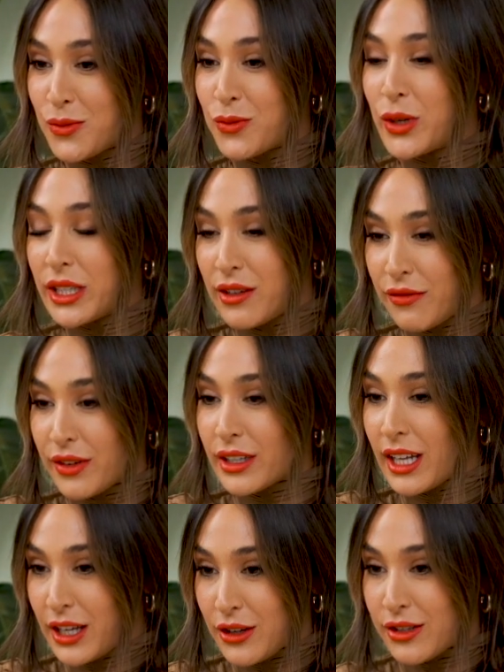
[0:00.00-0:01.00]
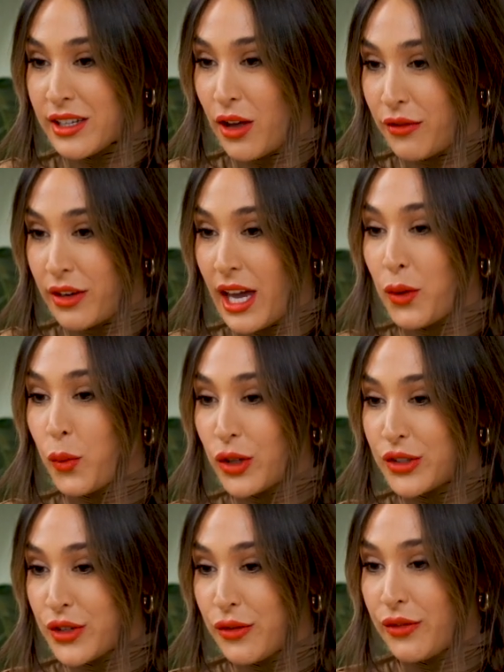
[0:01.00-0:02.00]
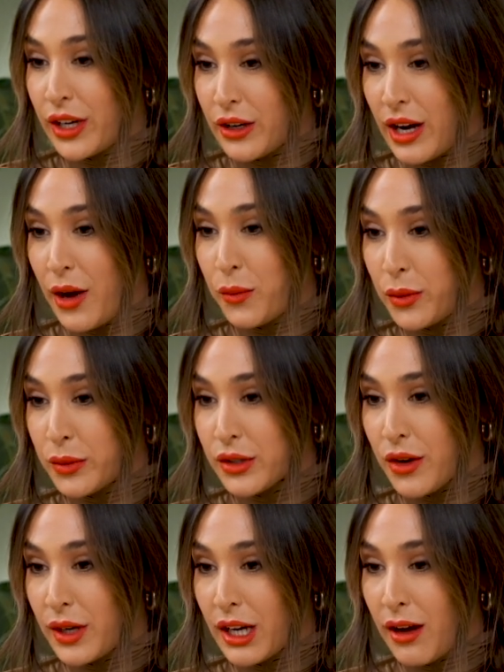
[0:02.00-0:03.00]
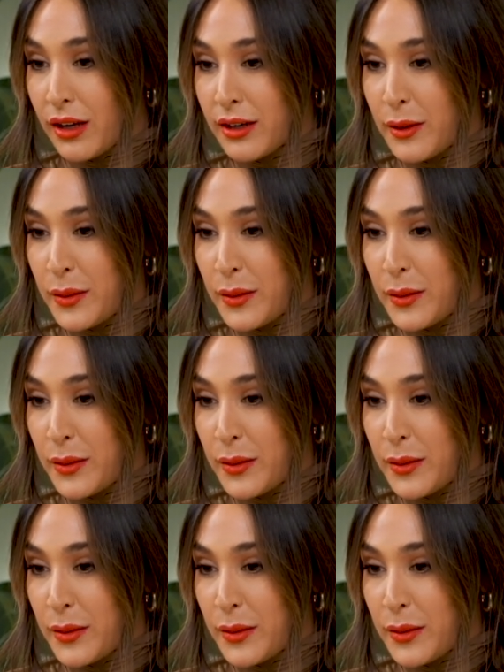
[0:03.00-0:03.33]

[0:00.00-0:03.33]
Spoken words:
really feel like yourself again once you figured out what was going on?